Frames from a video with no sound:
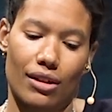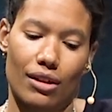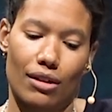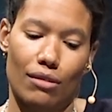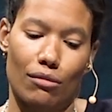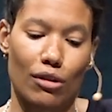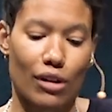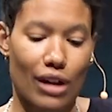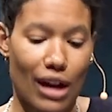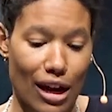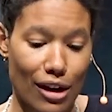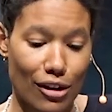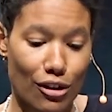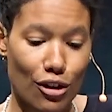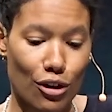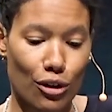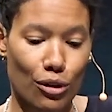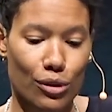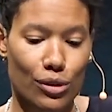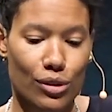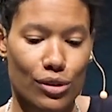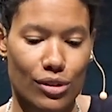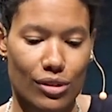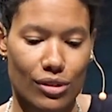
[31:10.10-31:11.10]
Well, God
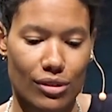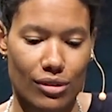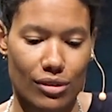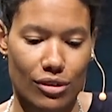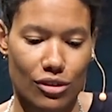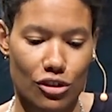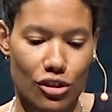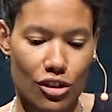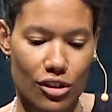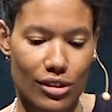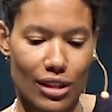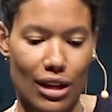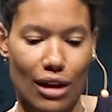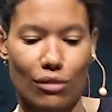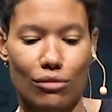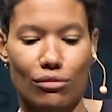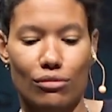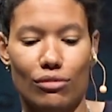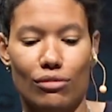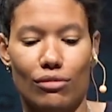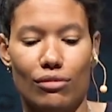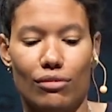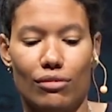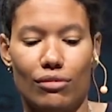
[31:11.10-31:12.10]
knows just how
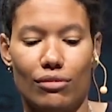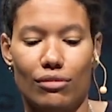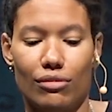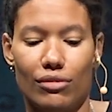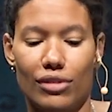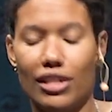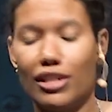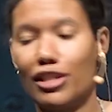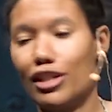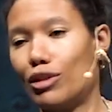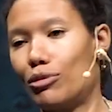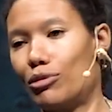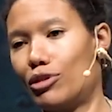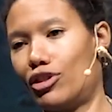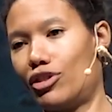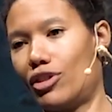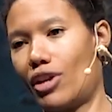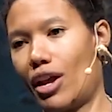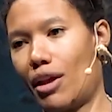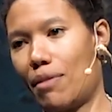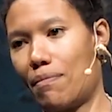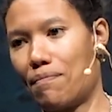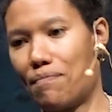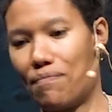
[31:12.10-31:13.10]
to deal with
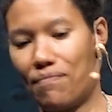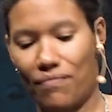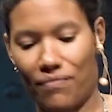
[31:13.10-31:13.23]
shame.